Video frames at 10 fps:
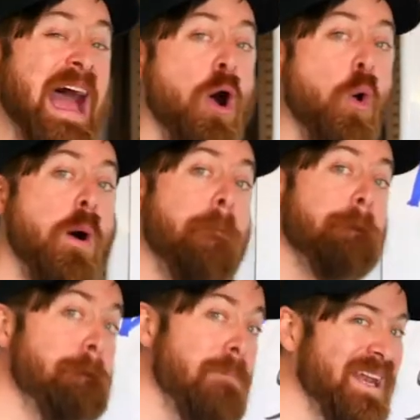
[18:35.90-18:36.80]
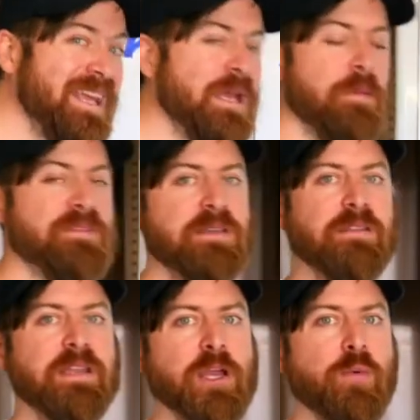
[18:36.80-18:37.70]
how money comes into
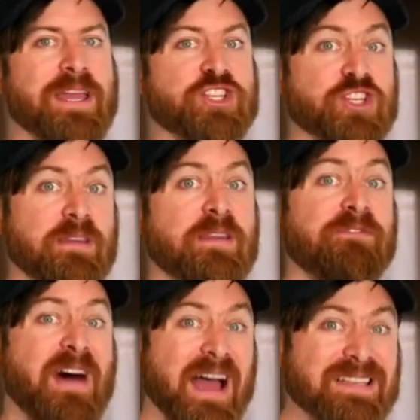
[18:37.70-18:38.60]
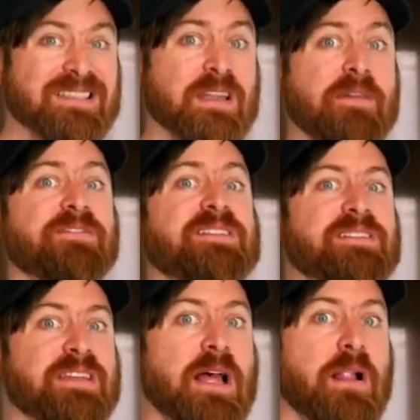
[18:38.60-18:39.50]
the equation. Find stuff to
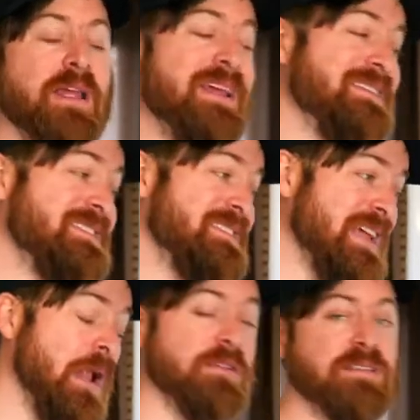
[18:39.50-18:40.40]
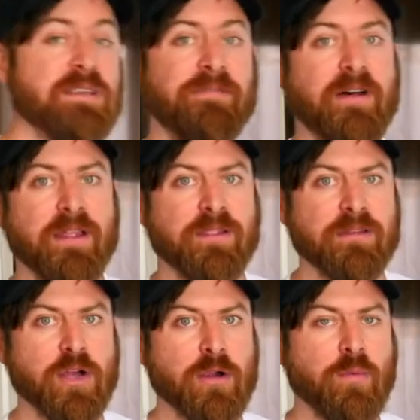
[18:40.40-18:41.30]
sell stuff on the
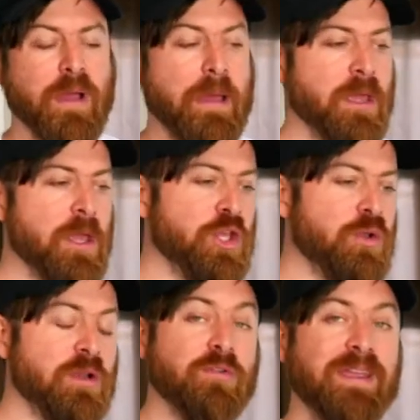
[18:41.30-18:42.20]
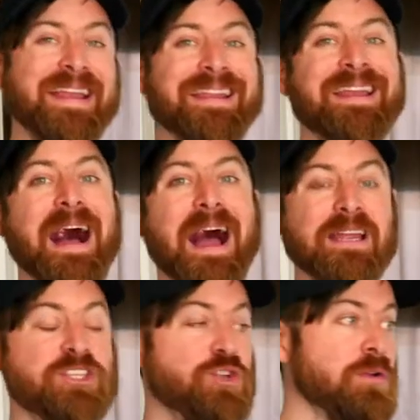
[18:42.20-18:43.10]
dark web. You can create
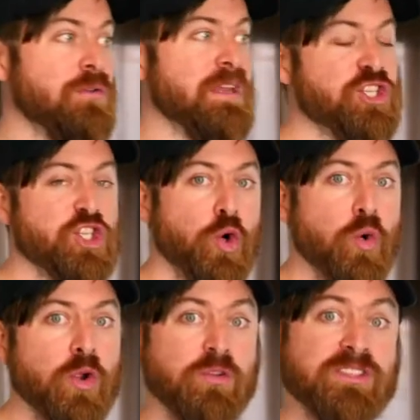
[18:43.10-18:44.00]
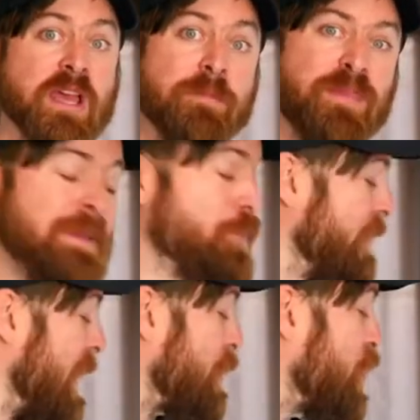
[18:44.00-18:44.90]
guides, you can create tutorials. People that